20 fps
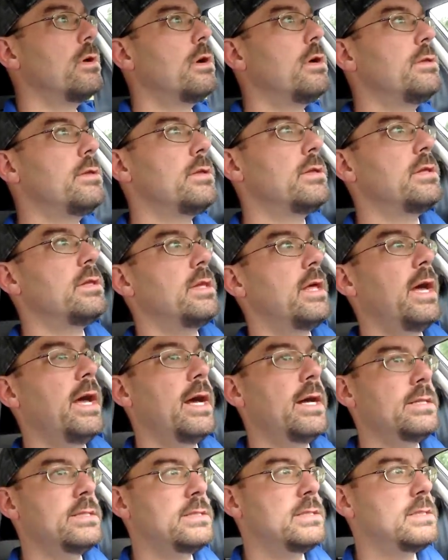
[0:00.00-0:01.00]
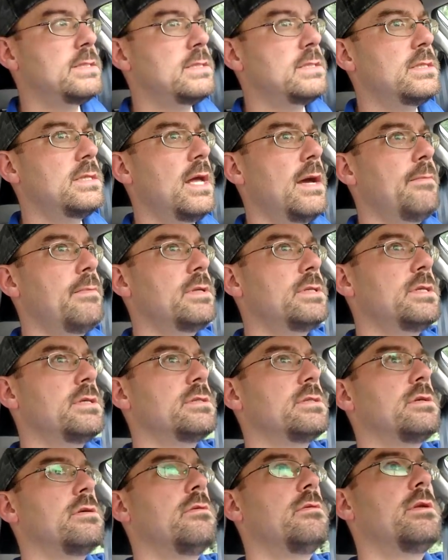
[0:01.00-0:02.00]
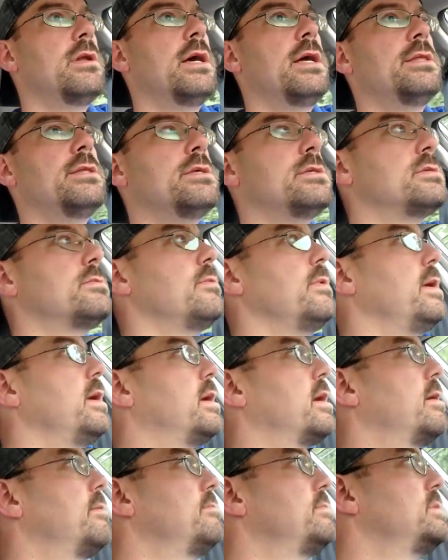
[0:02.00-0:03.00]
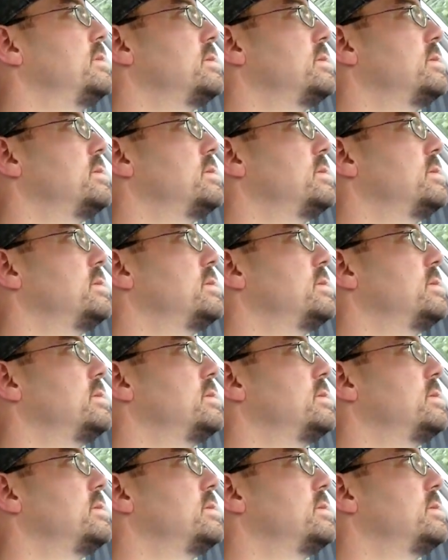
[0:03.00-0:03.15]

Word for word: other than that not much else going on this week I'm